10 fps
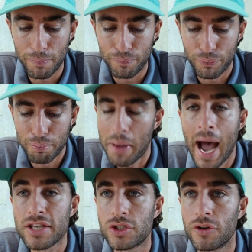
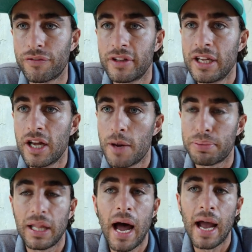masterfully
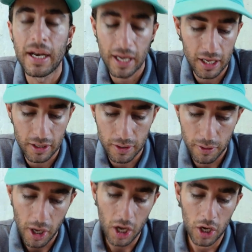applied, and
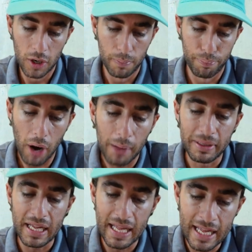
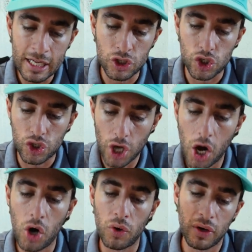probably each
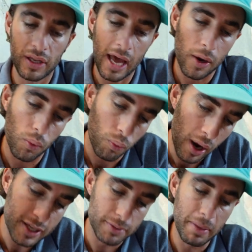tone that
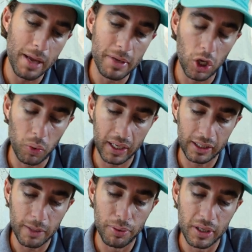was maybe
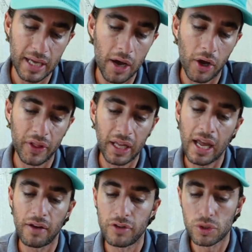quickly put down on the
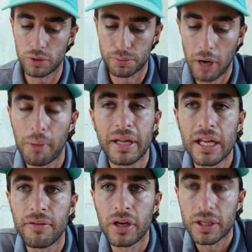canvas was probably
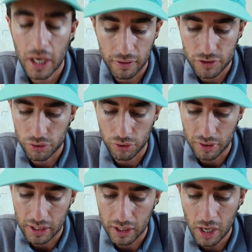given a ton of
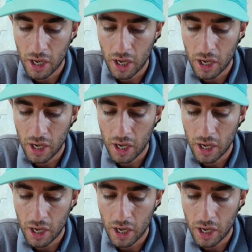scrutiny.